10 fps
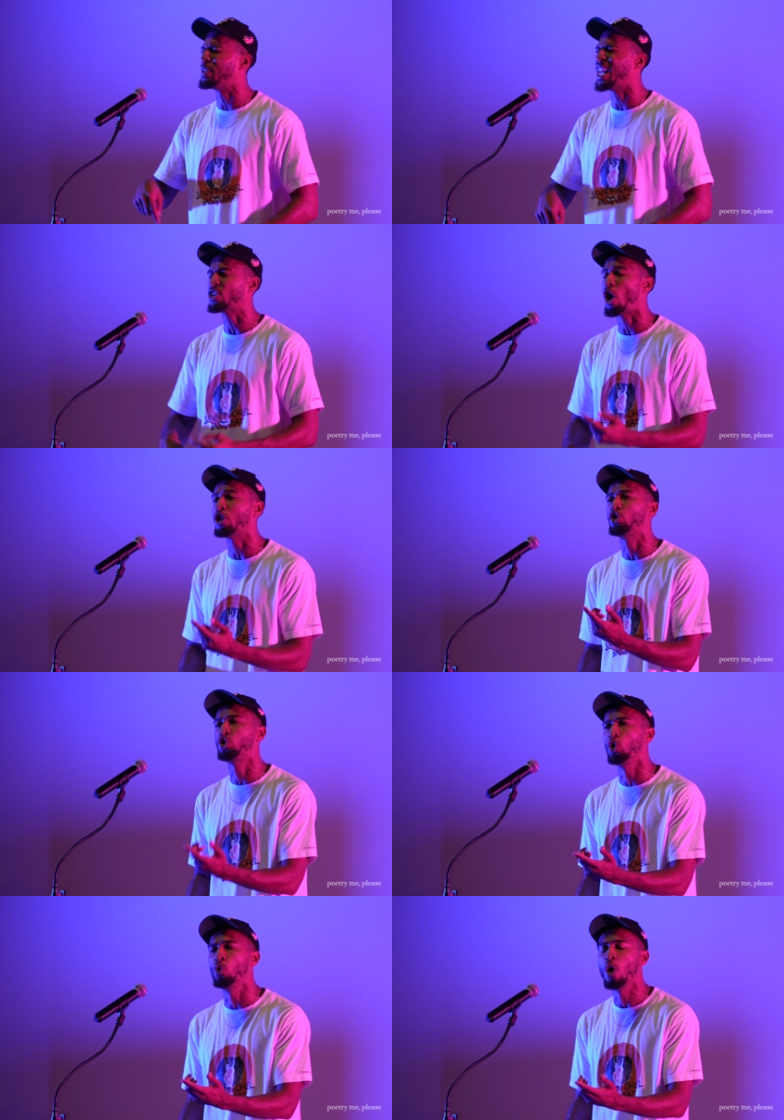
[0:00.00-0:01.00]
but that's hard to
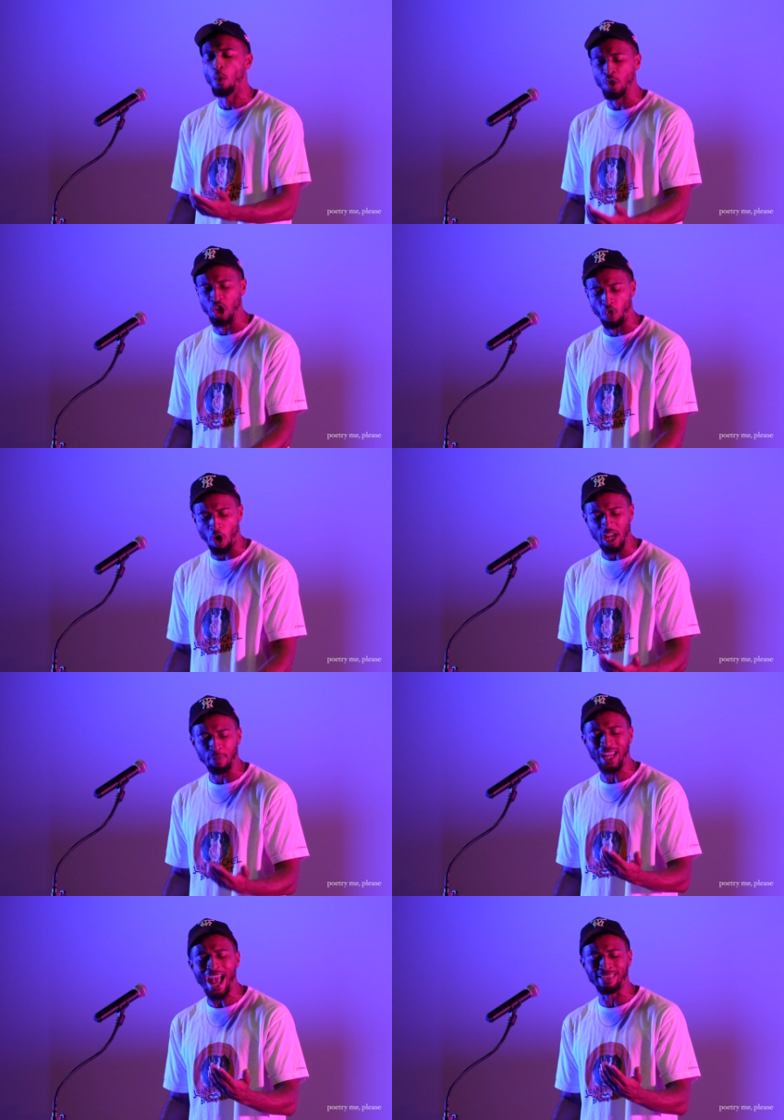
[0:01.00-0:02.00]
do when you're growing
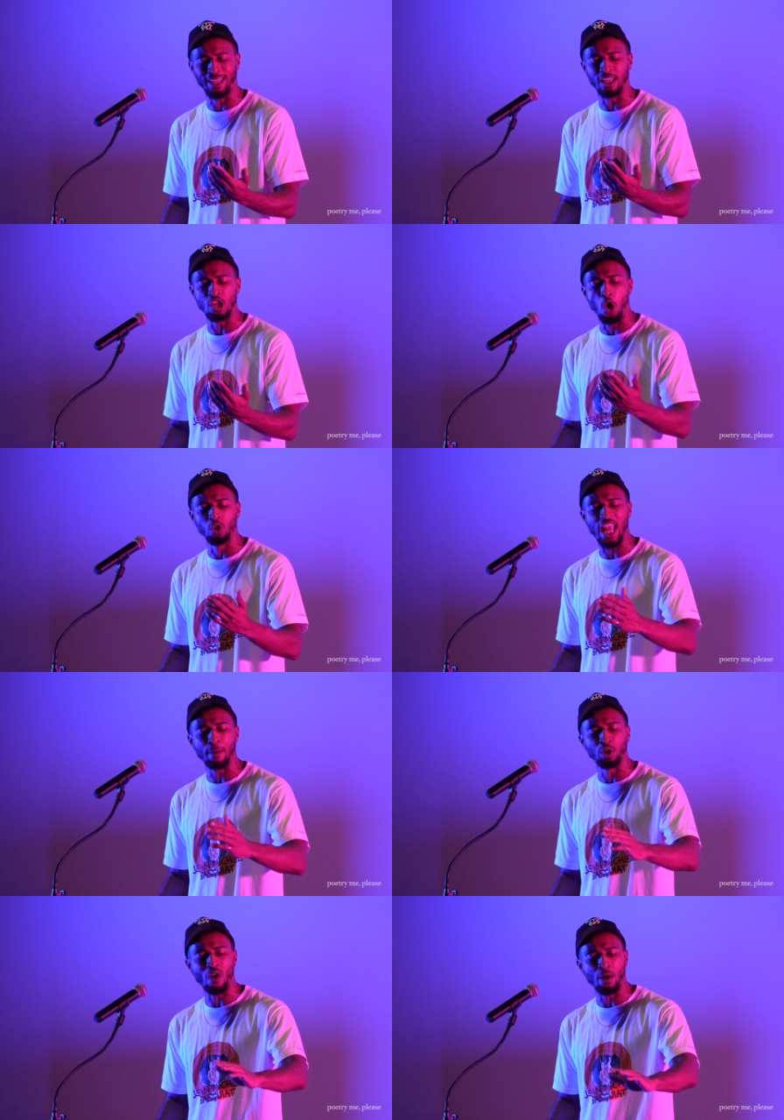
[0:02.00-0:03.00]
up Catholic and you're only
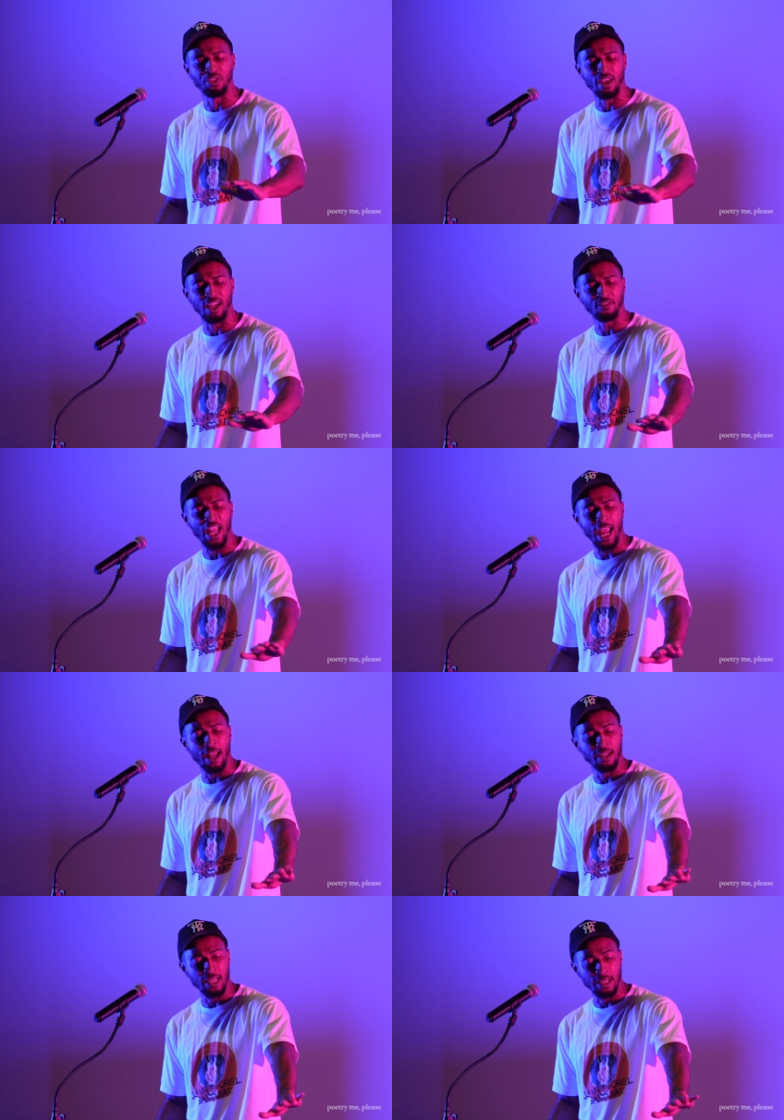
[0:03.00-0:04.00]
able to write with your left
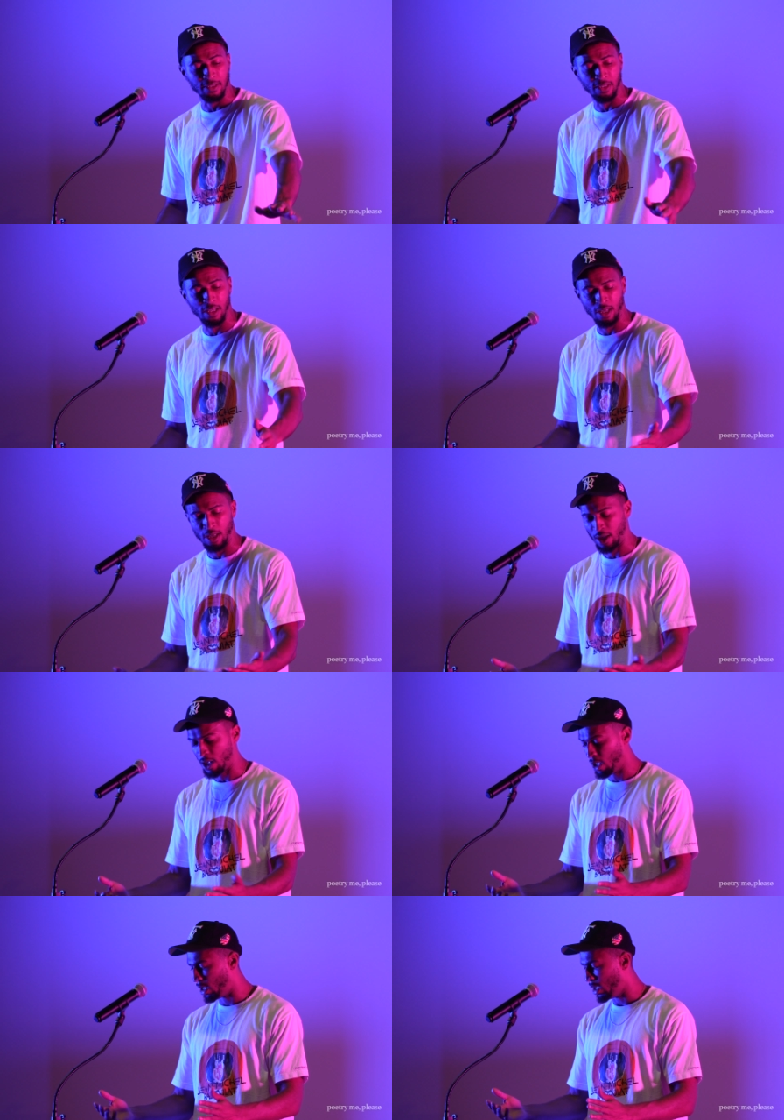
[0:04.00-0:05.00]
hand. These
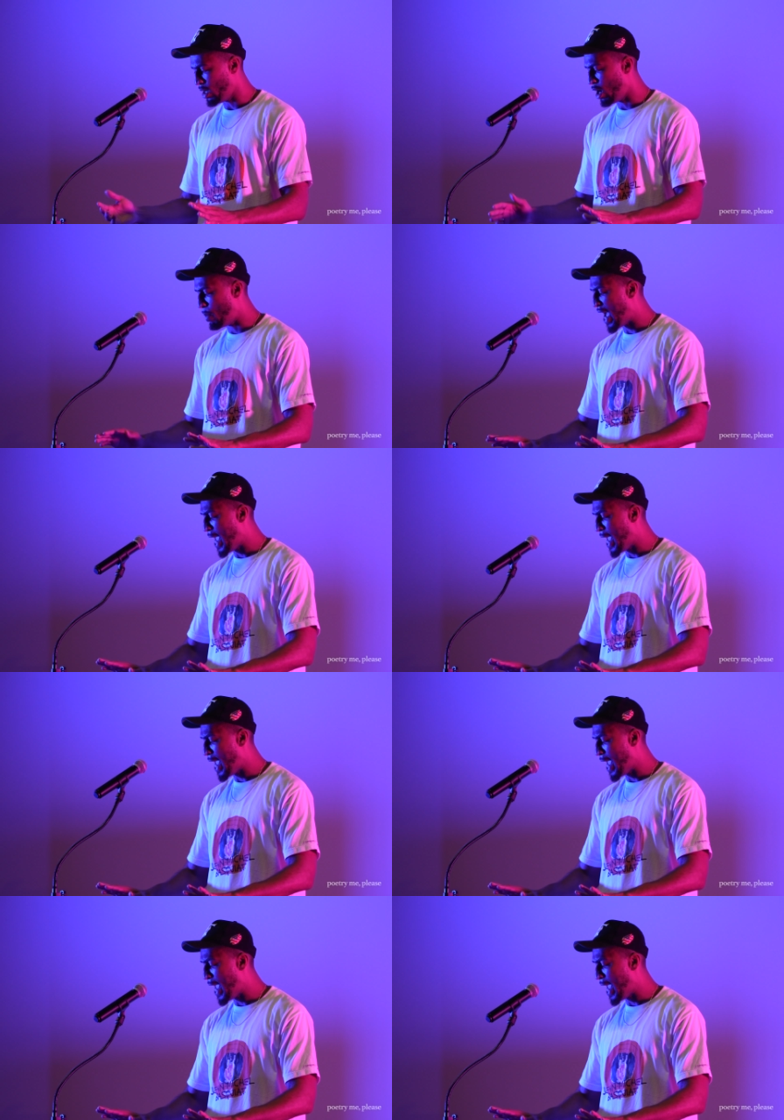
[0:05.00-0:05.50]
are my